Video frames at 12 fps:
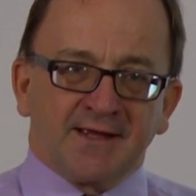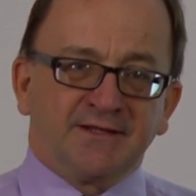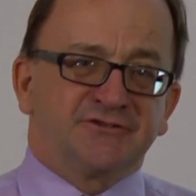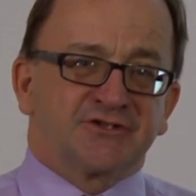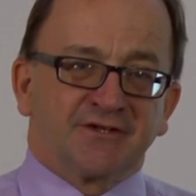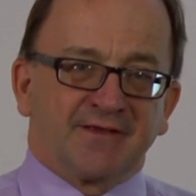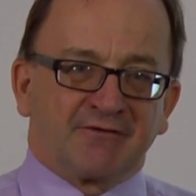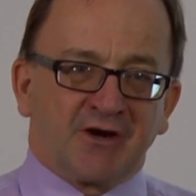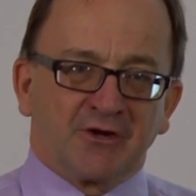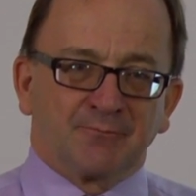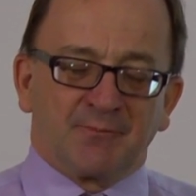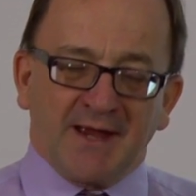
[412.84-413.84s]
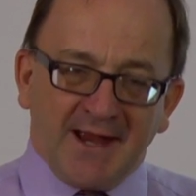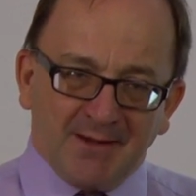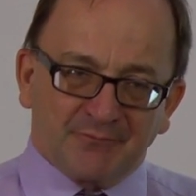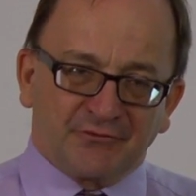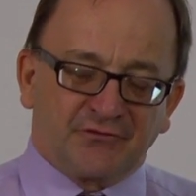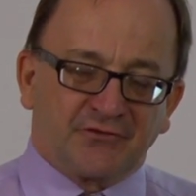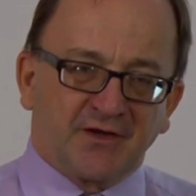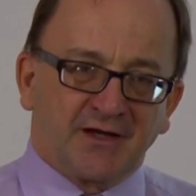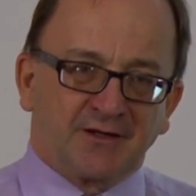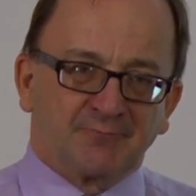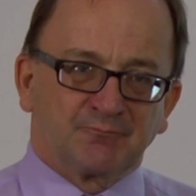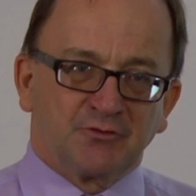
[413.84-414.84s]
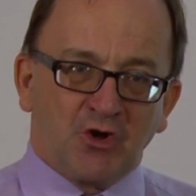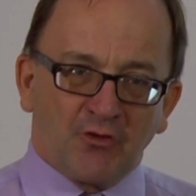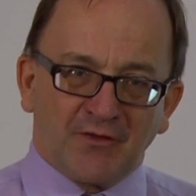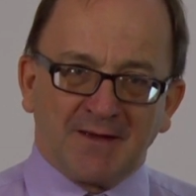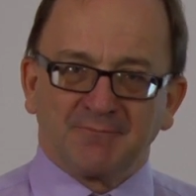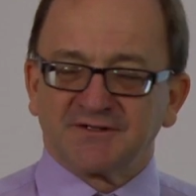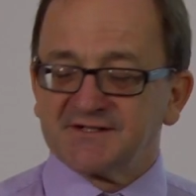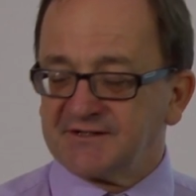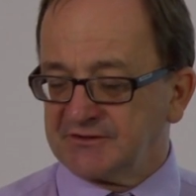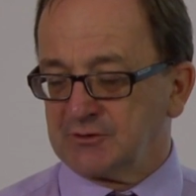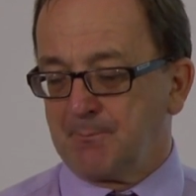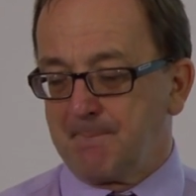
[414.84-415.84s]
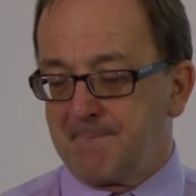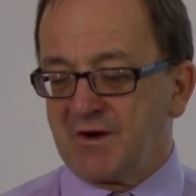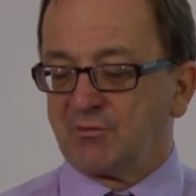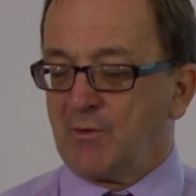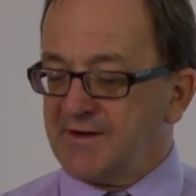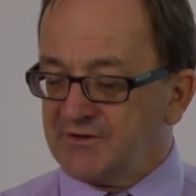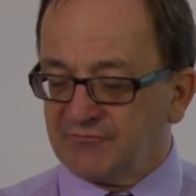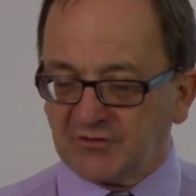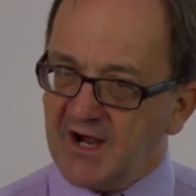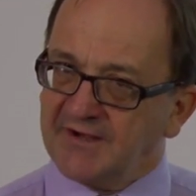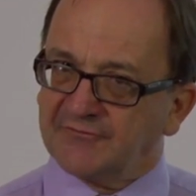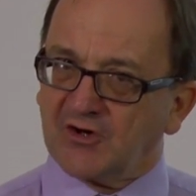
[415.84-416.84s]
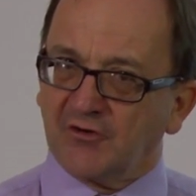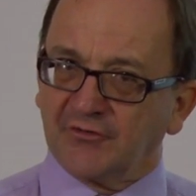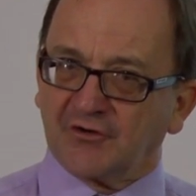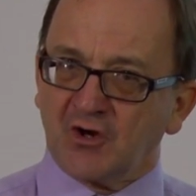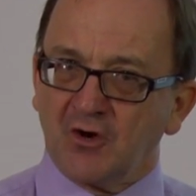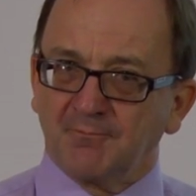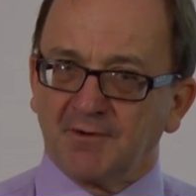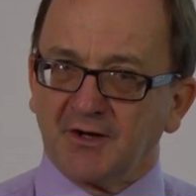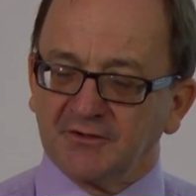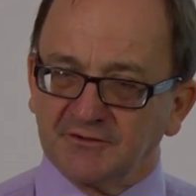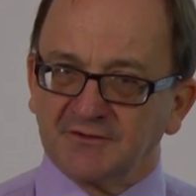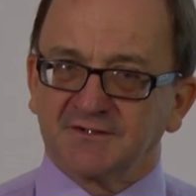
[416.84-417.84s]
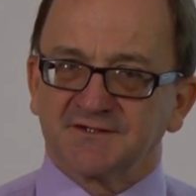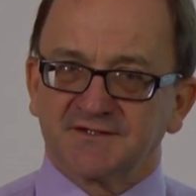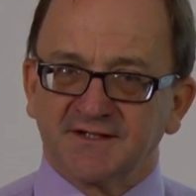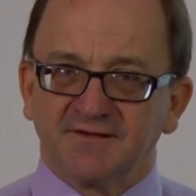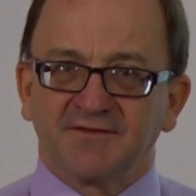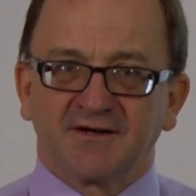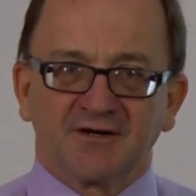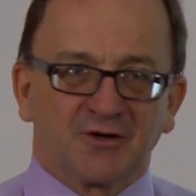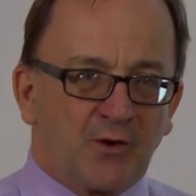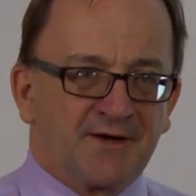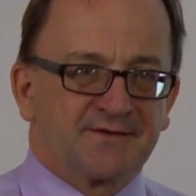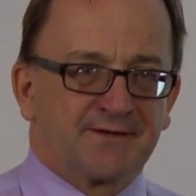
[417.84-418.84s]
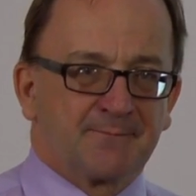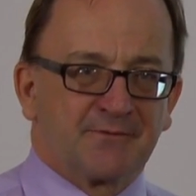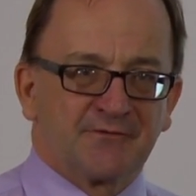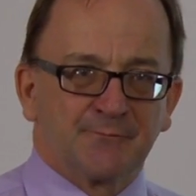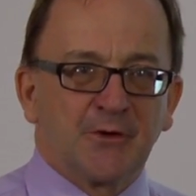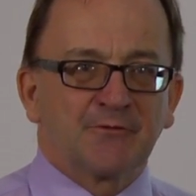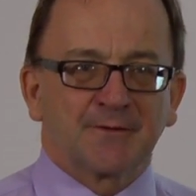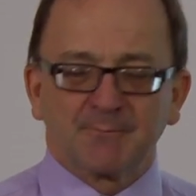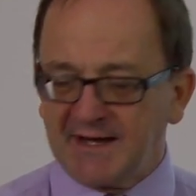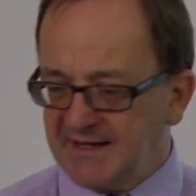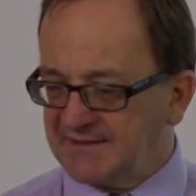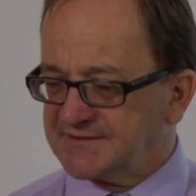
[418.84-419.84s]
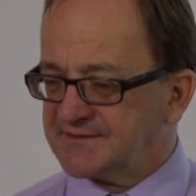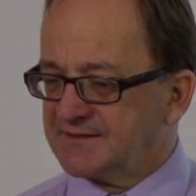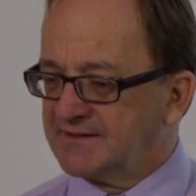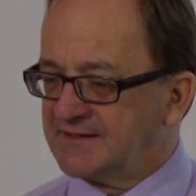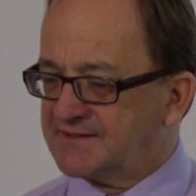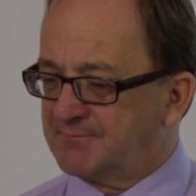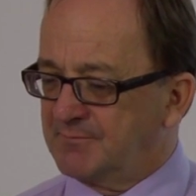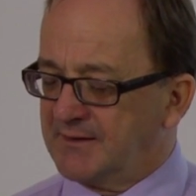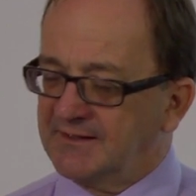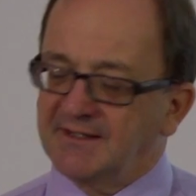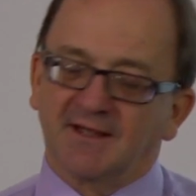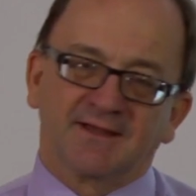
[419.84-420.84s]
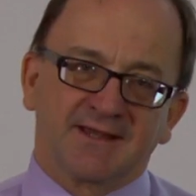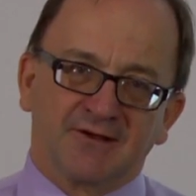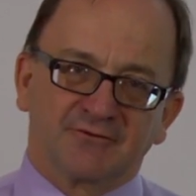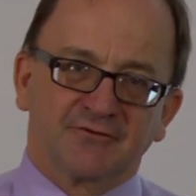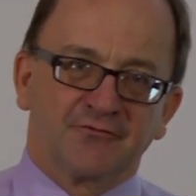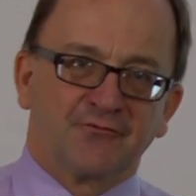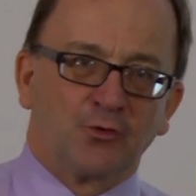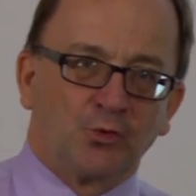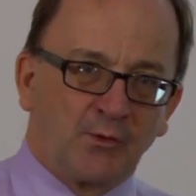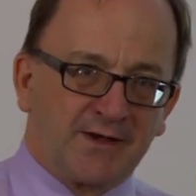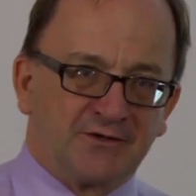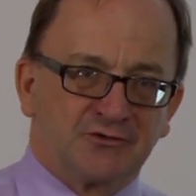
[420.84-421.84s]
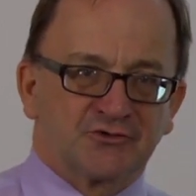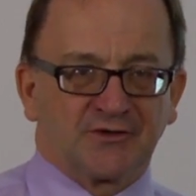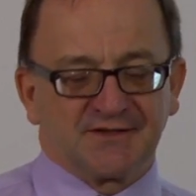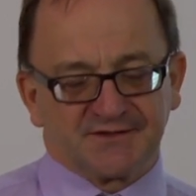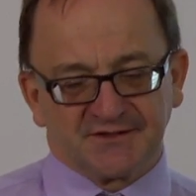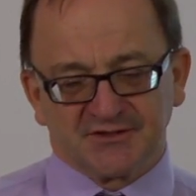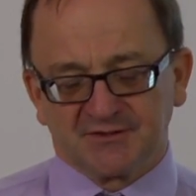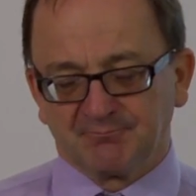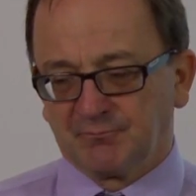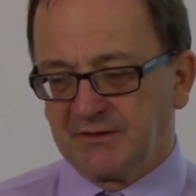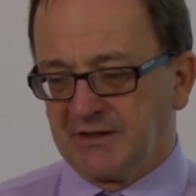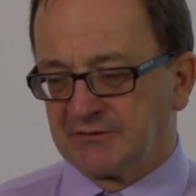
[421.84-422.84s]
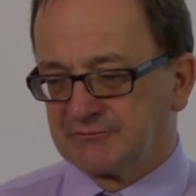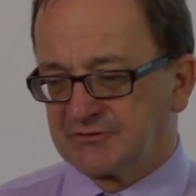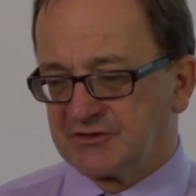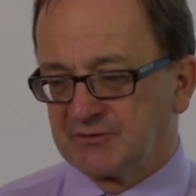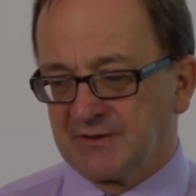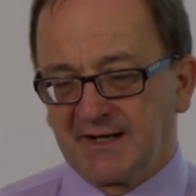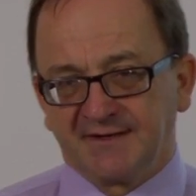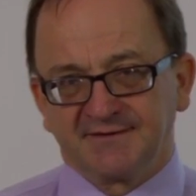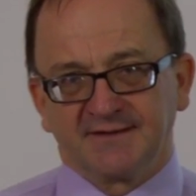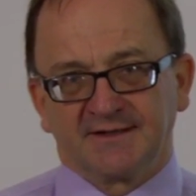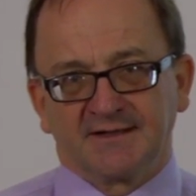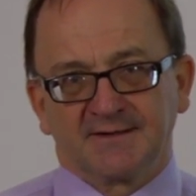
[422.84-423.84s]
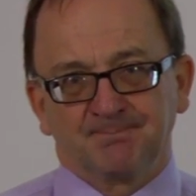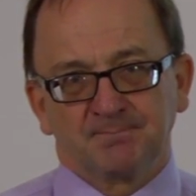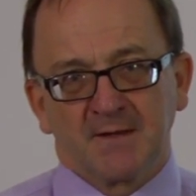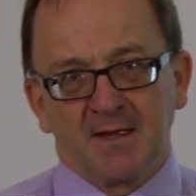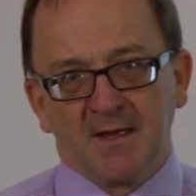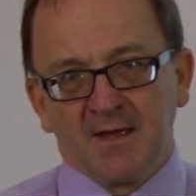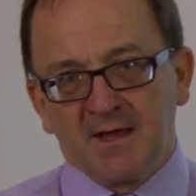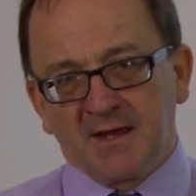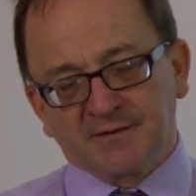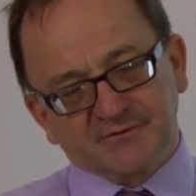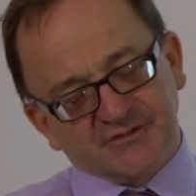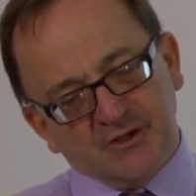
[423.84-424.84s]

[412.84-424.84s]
Each in their own, perhaps uh, not that material, but when you've kind of got the combo, you can see there are quite a number of moving parts that need to be accounted for when you transition, you know, to R D R. And